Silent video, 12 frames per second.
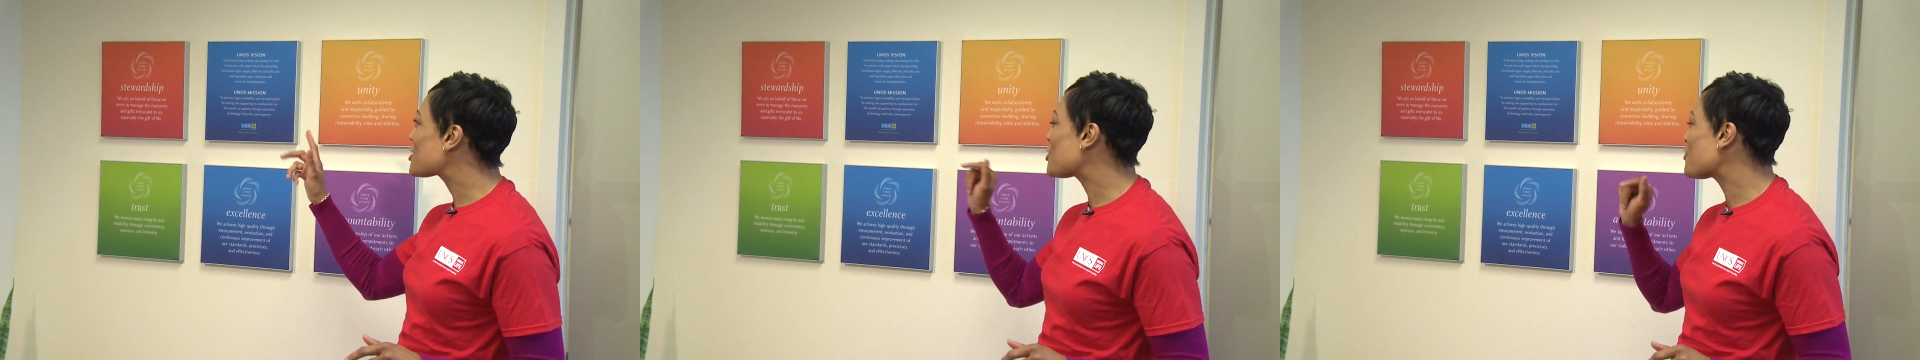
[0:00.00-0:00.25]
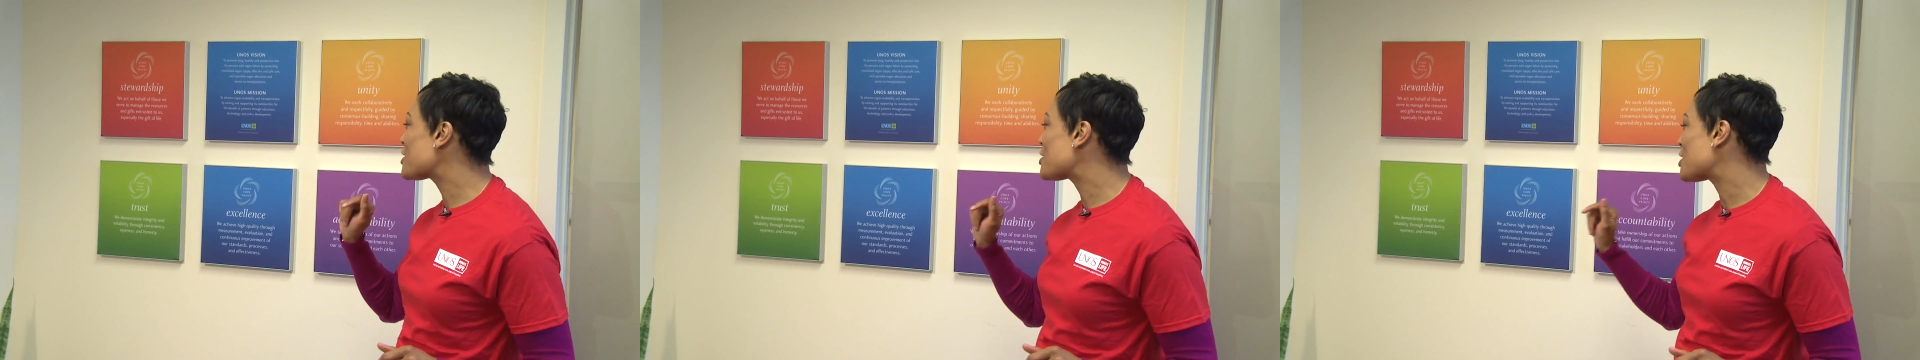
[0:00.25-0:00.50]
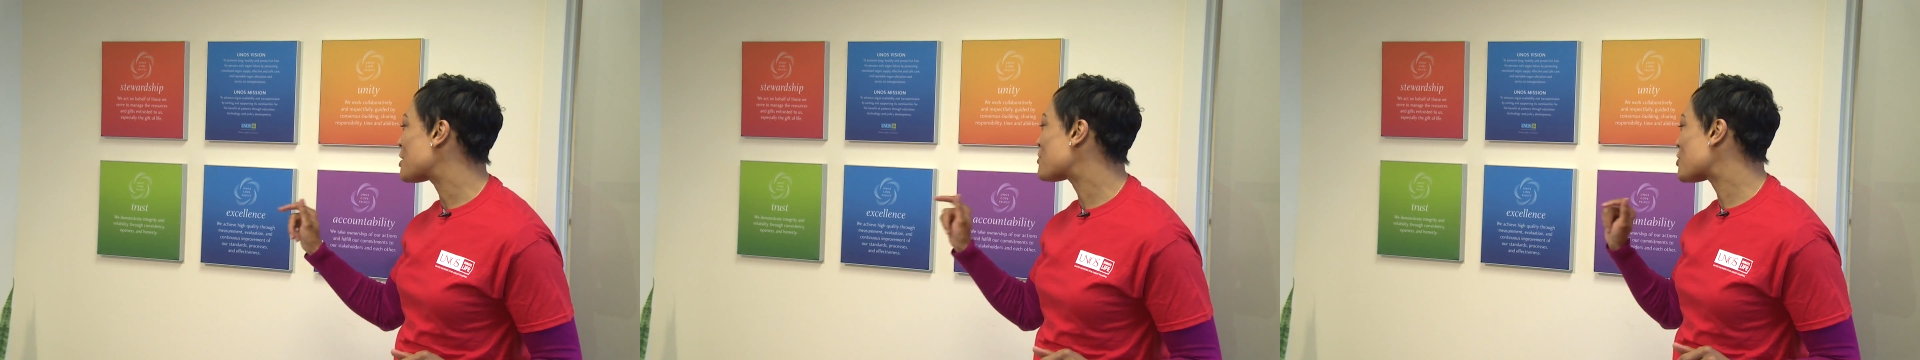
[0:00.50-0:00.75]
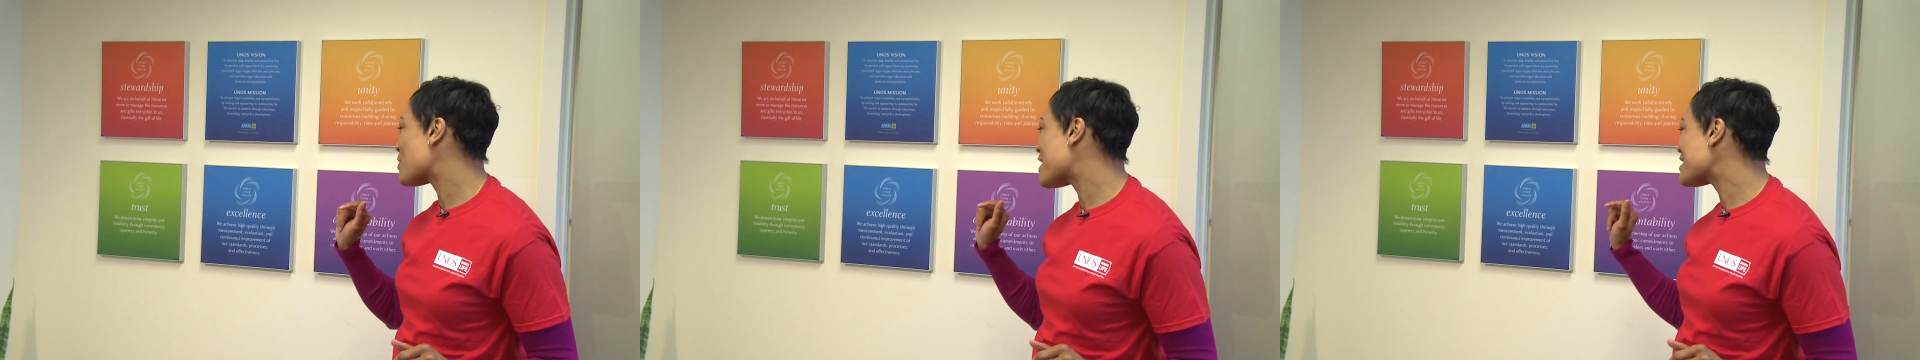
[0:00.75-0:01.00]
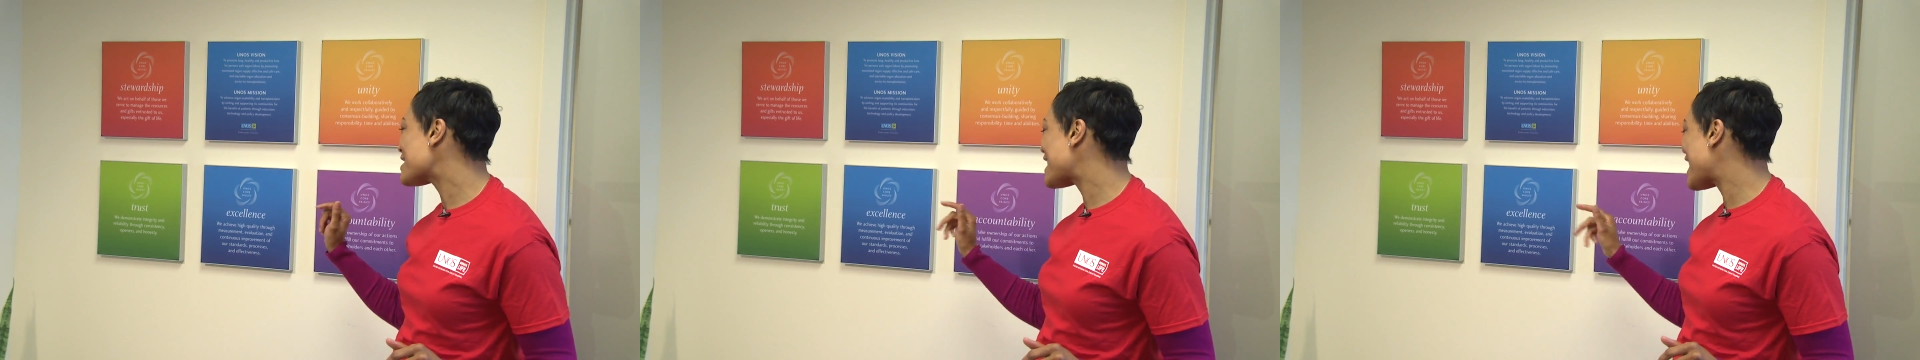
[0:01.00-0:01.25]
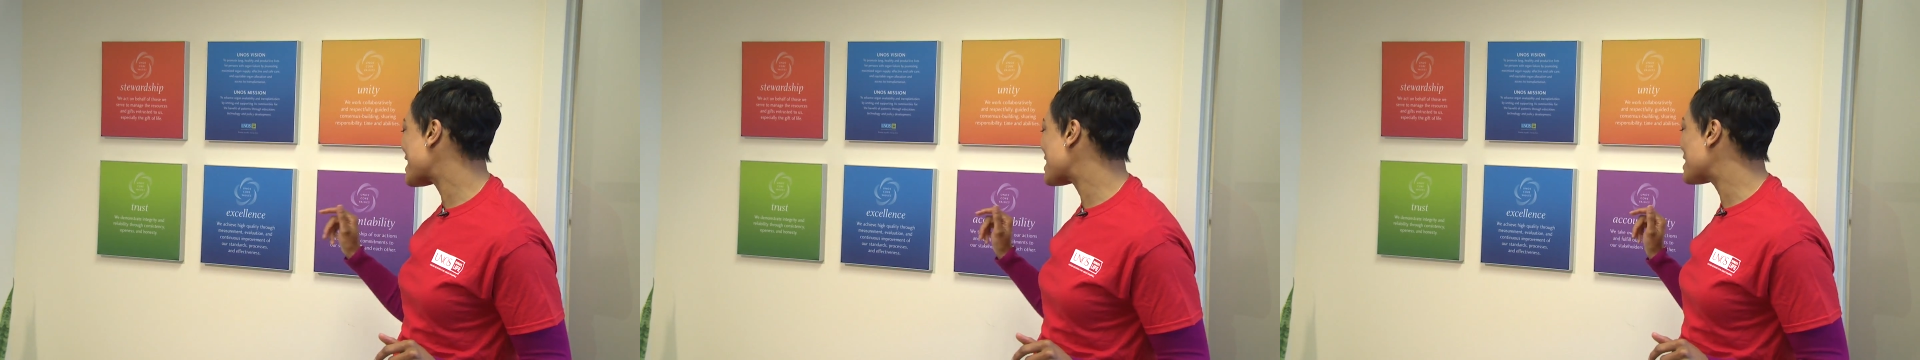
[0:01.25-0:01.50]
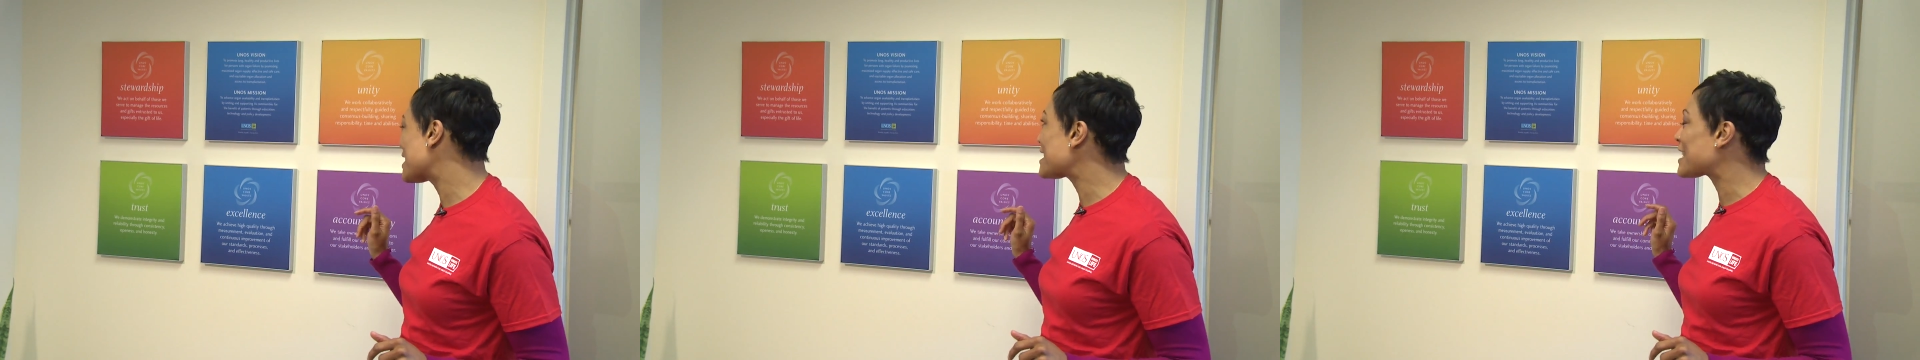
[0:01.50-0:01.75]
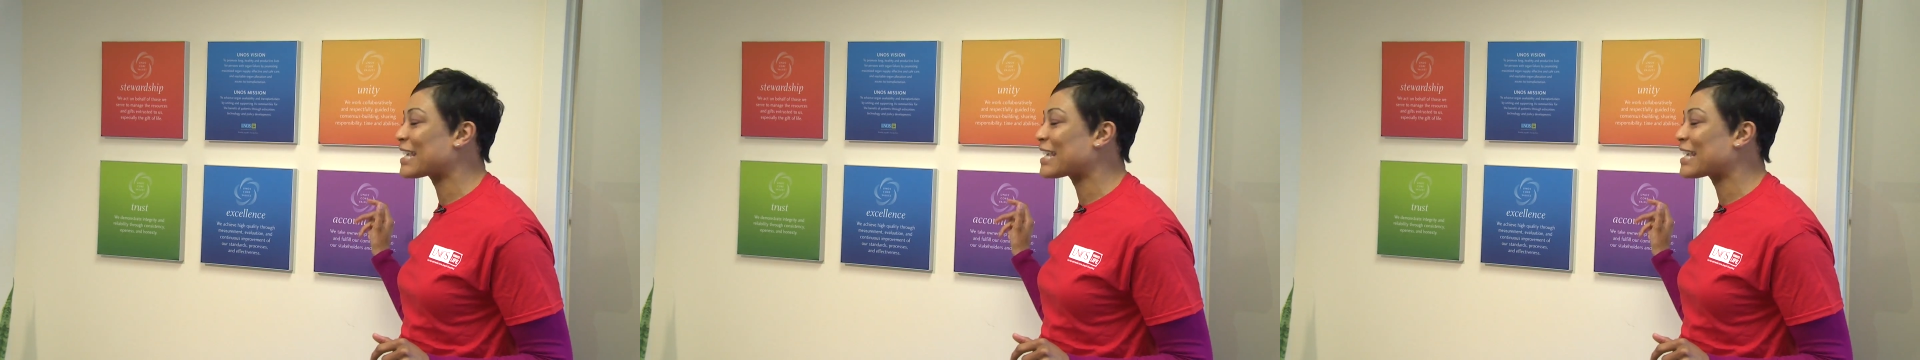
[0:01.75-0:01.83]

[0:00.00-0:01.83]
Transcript: stewardship, trust, excellence,